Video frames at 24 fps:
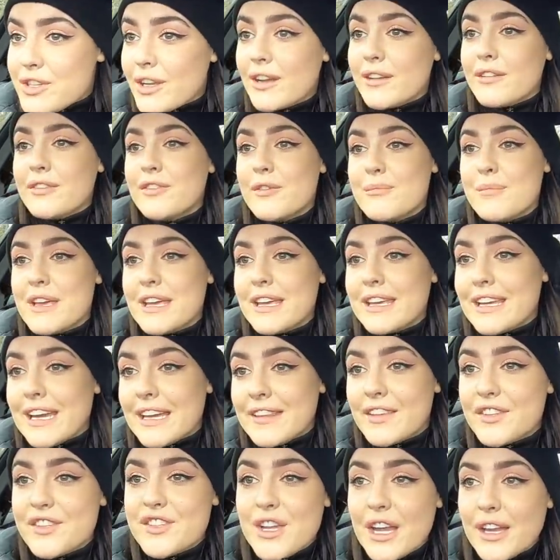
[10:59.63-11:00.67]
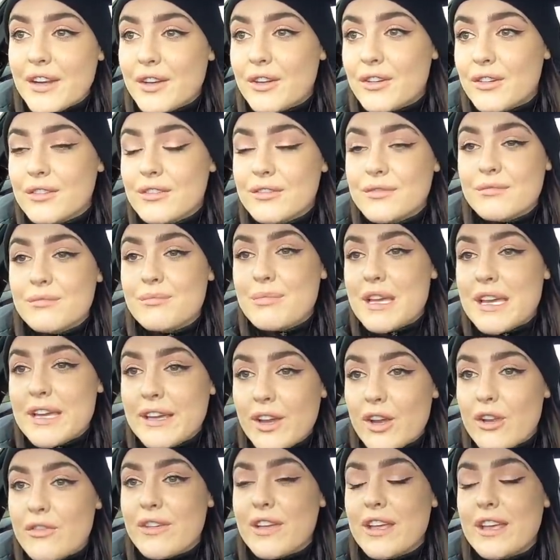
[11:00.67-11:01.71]
For me and the channel
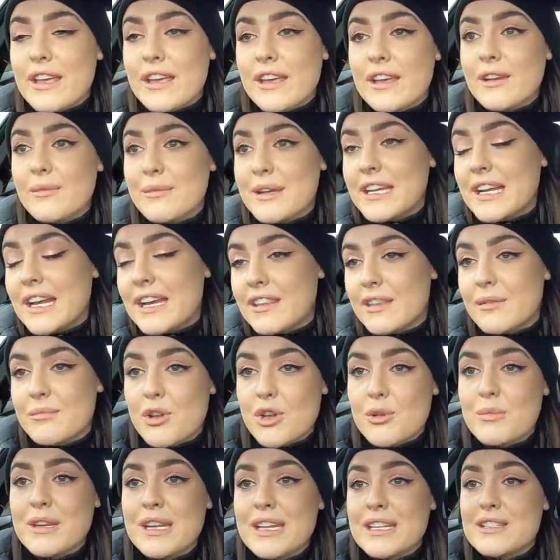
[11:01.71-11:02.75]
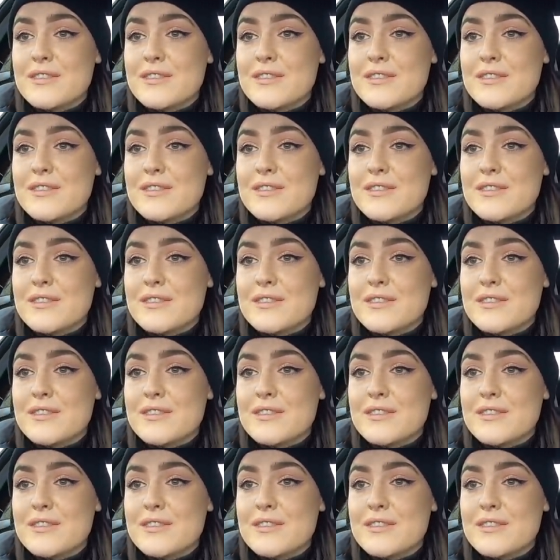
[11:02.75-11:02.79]
being over here. I mean, at the moment